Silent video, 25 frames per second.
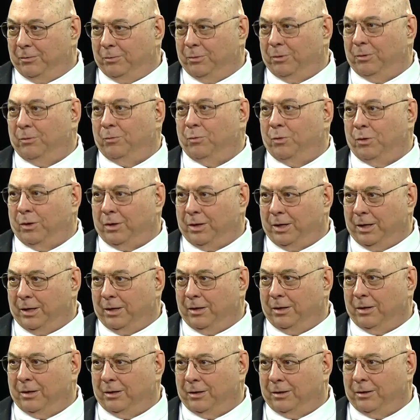We're
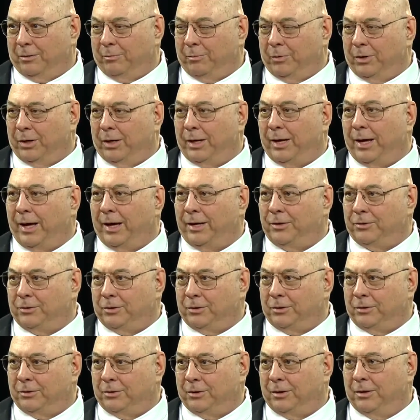working on
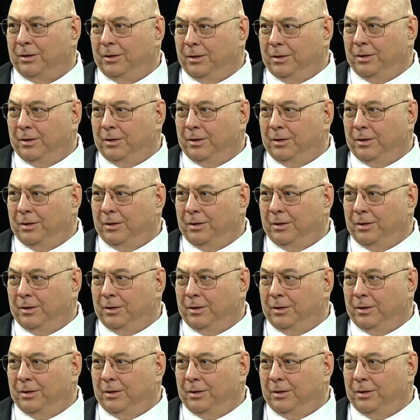communications